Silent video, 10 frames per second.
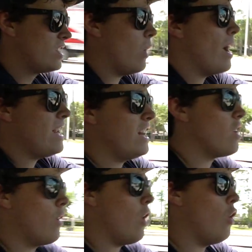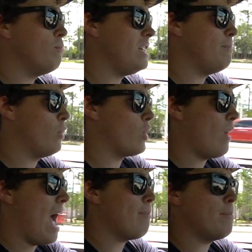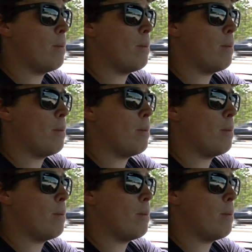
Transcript: So I need to go to Home Depot to grab it.